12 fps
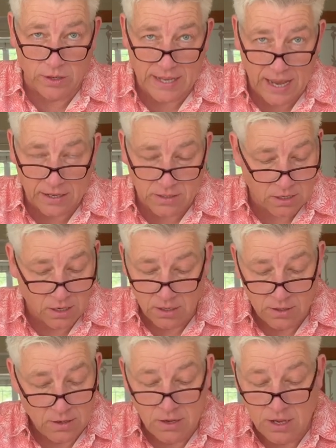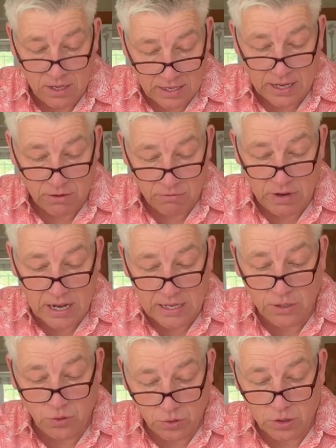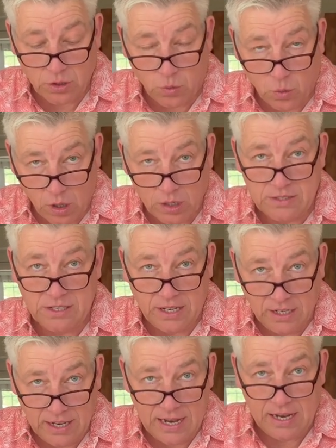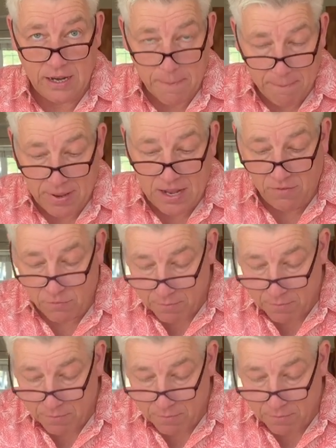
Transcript: Get a really good quality lean beef